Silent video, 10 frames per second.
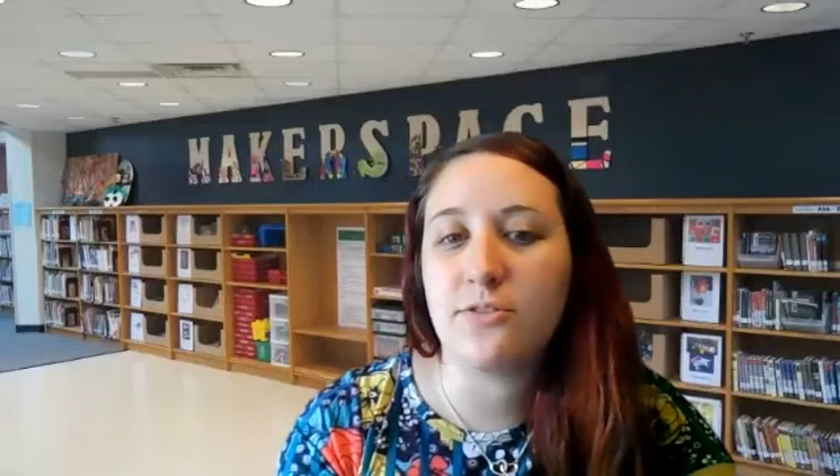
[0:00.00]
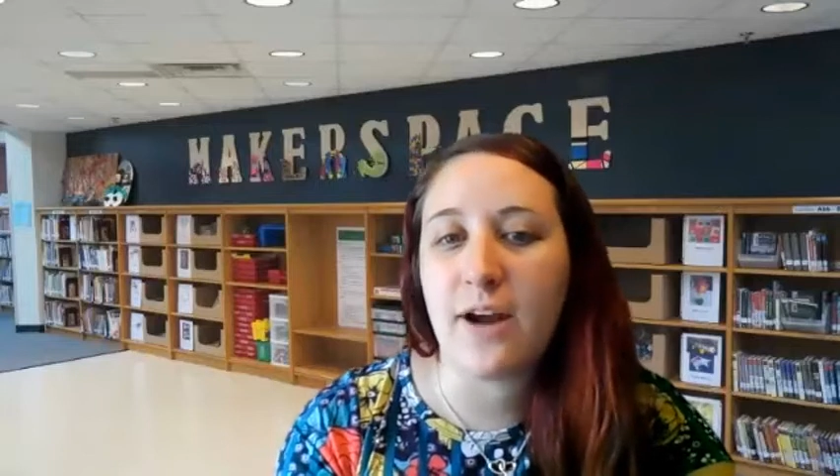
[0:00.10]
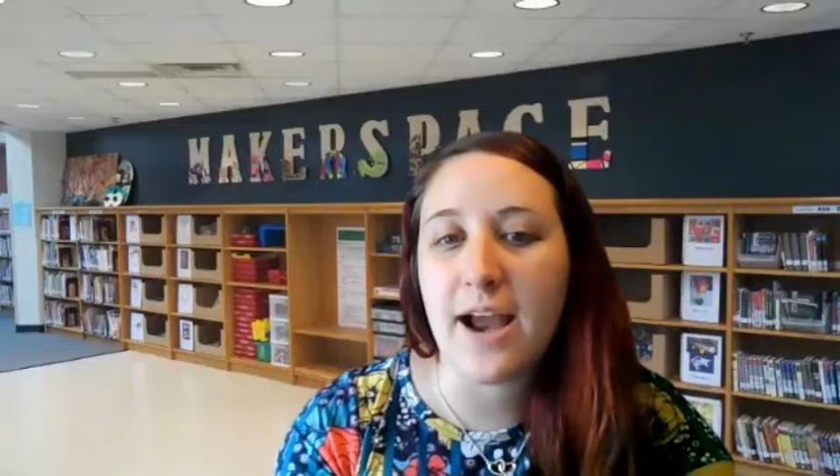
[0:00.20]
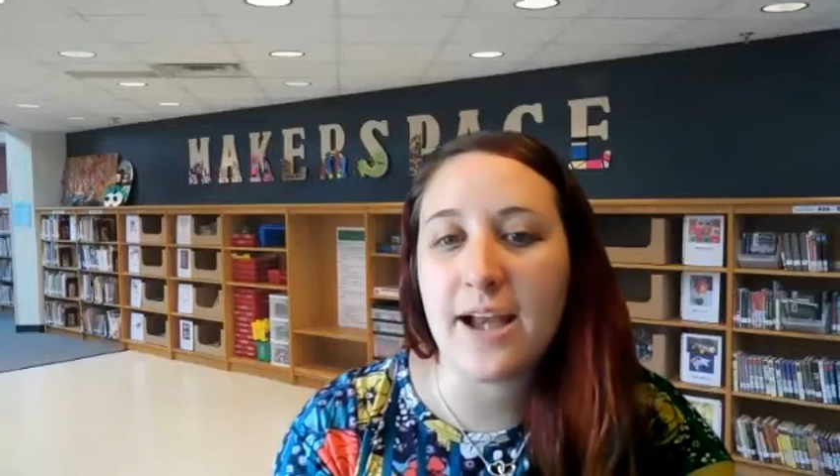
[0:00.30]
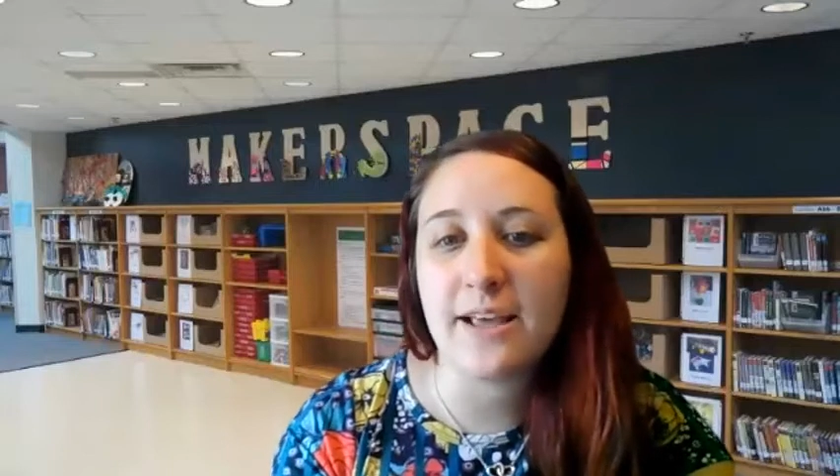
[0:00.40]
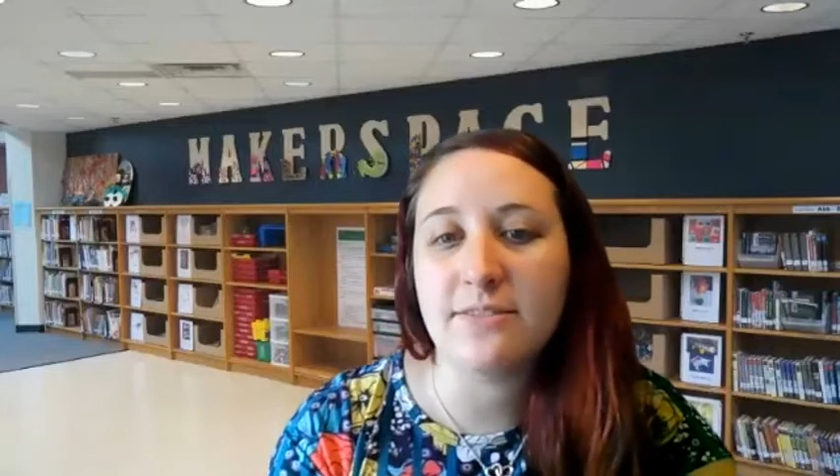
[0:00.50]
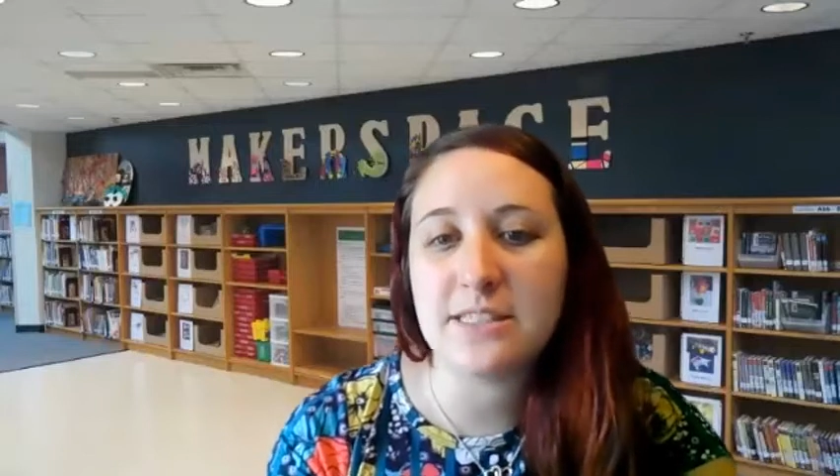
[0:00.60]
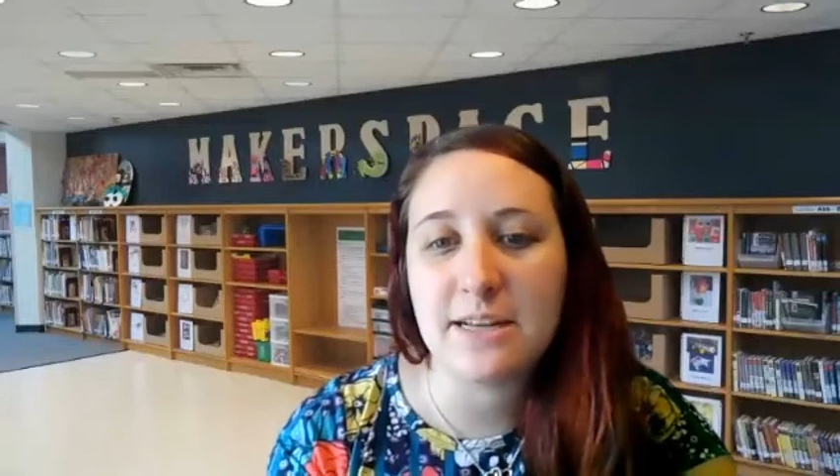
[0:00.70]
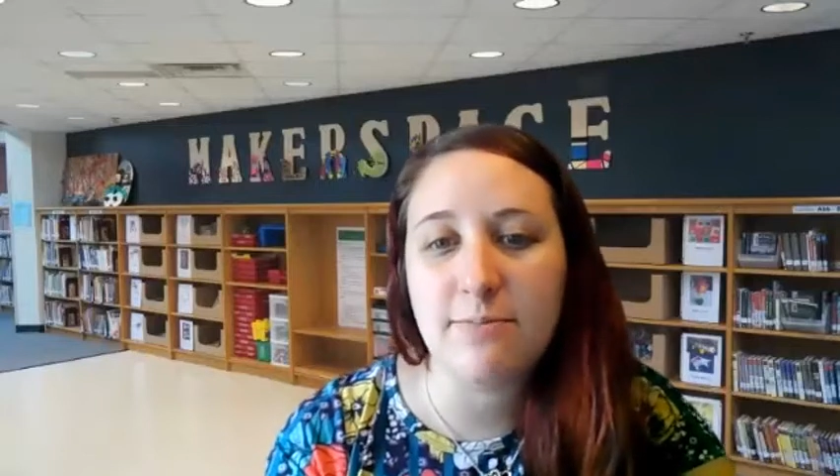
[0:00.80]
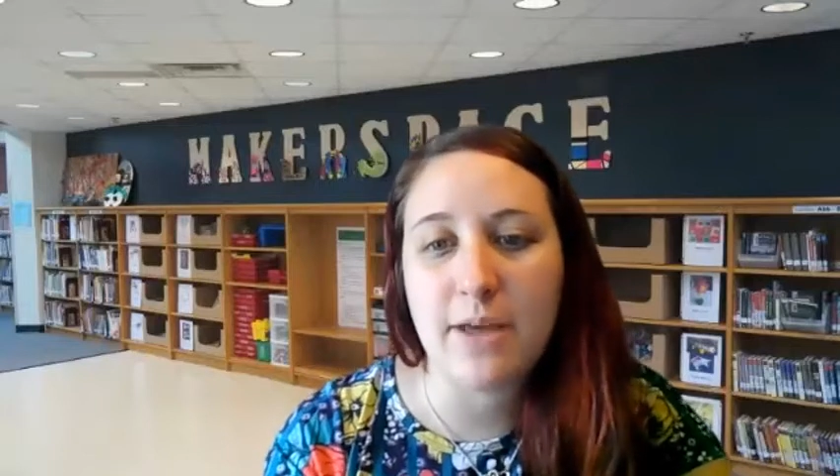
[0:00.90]
to a variety of
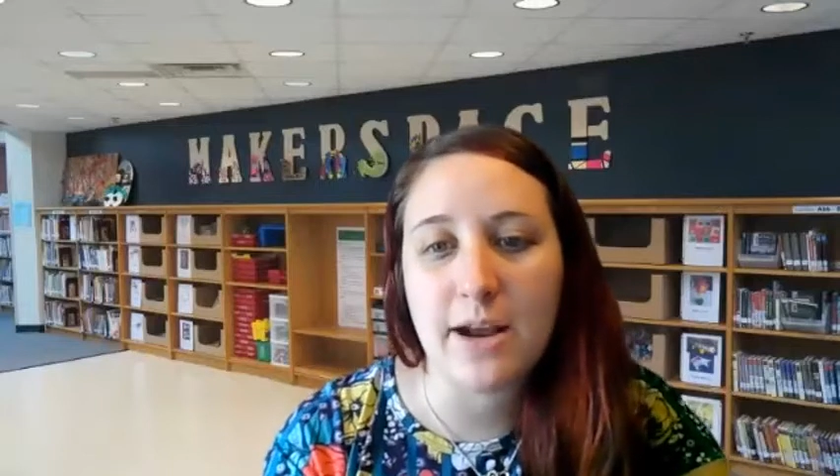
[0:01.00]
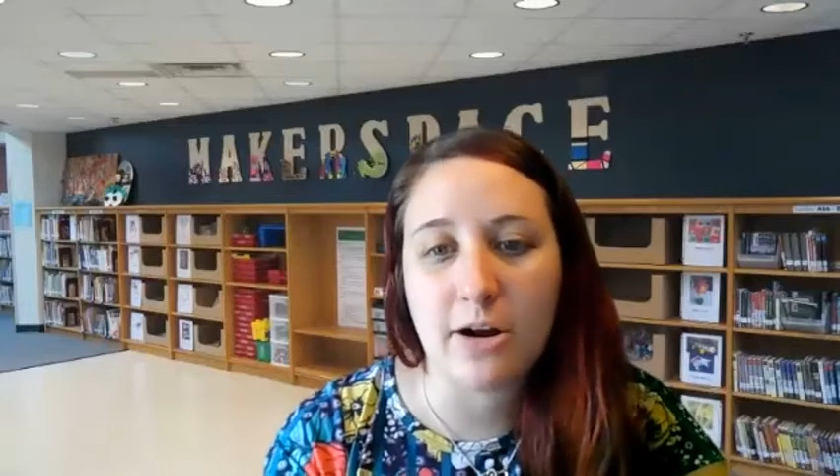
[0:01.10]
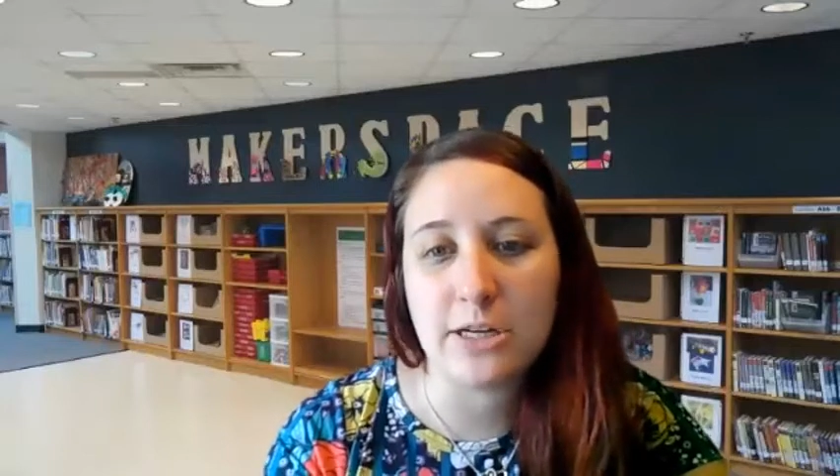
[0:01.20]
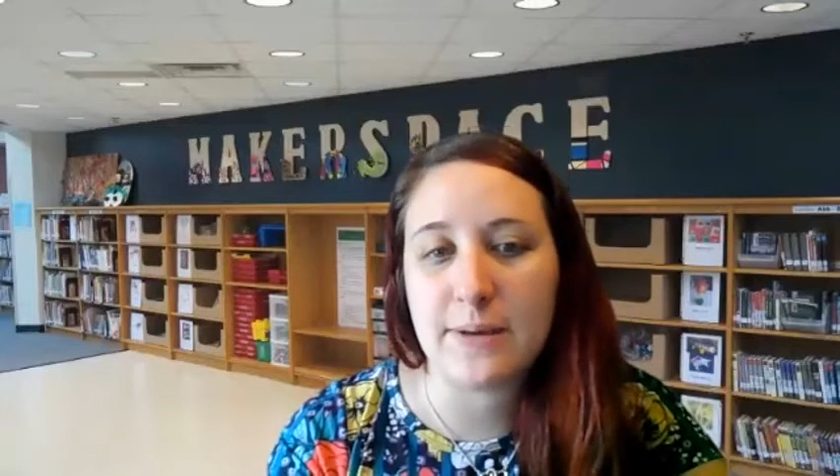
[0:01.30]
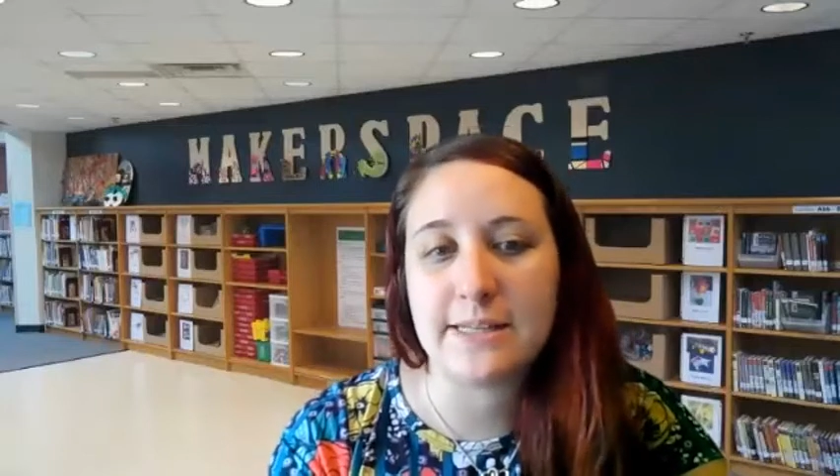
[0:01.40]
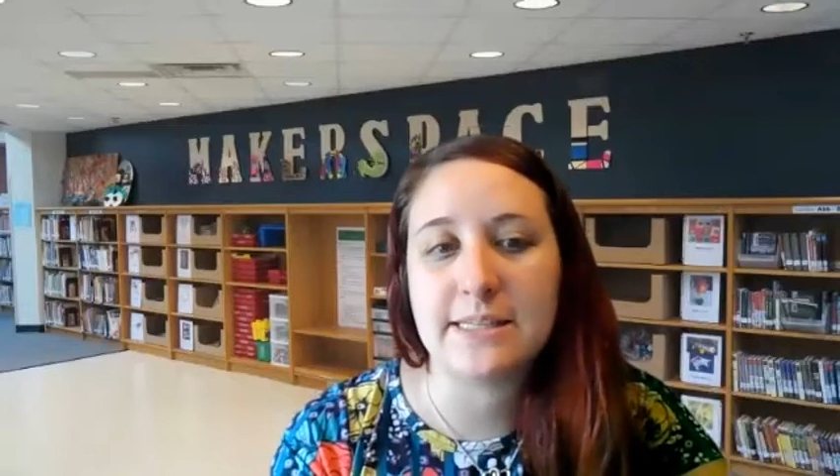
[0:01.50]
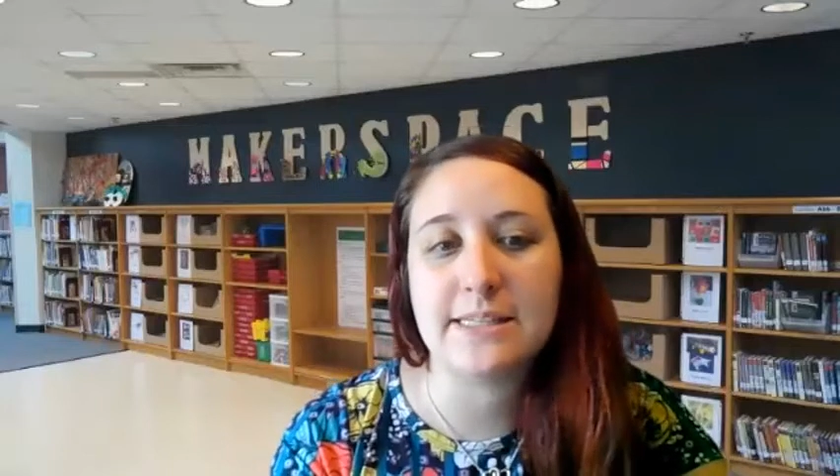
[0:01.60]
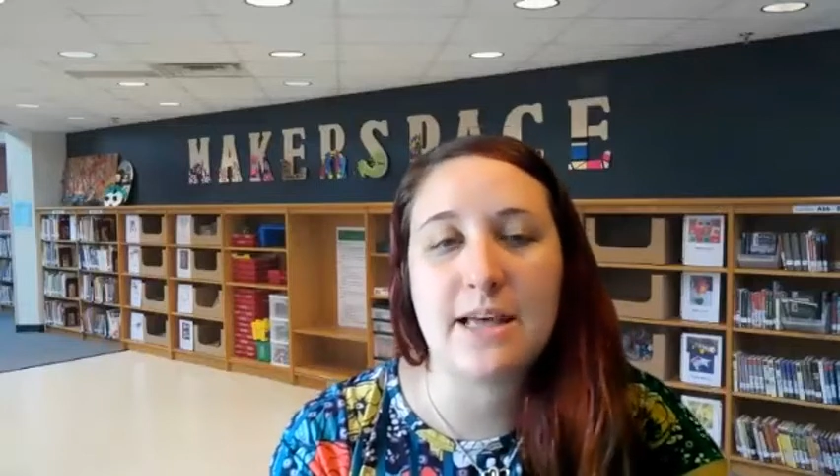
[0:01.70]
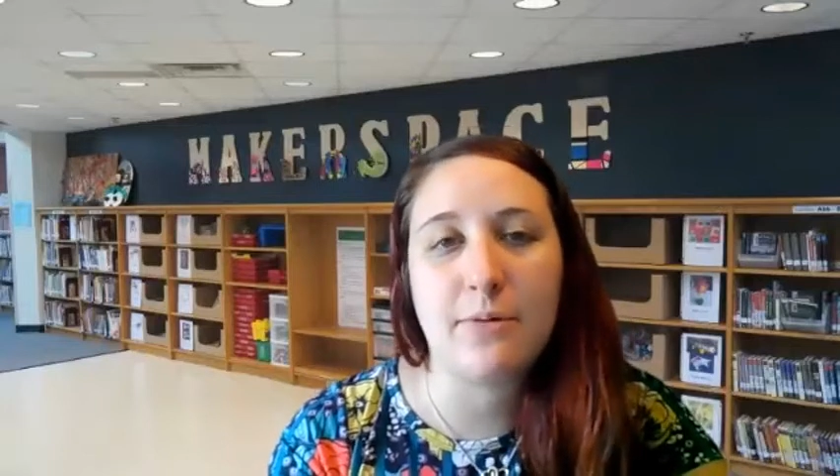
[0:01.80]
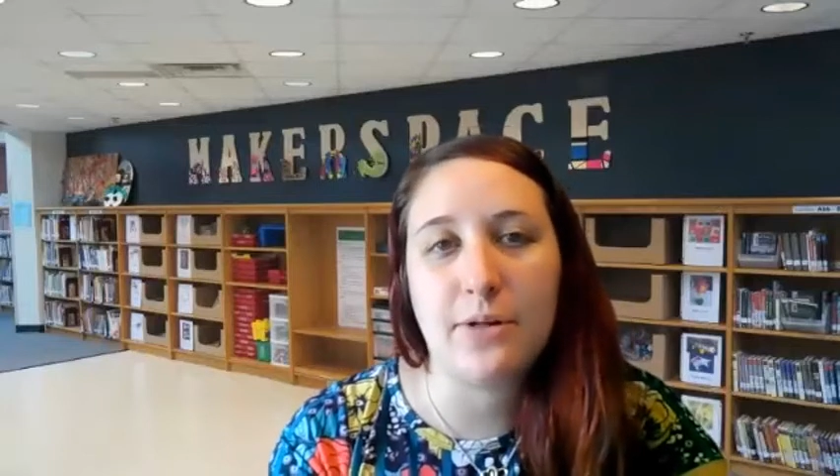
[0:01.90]
STEAM
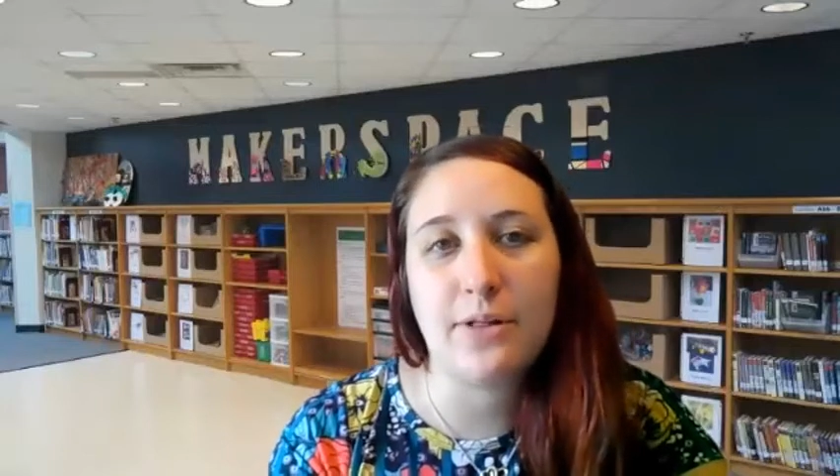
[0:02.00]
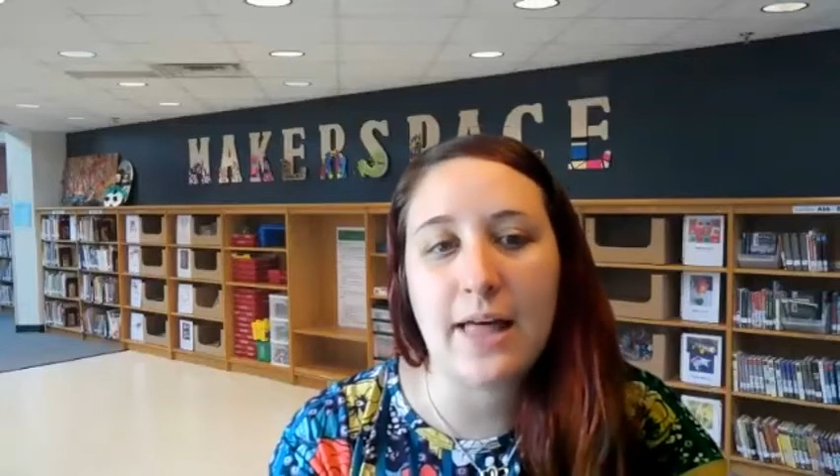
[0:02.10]
makerspaces that will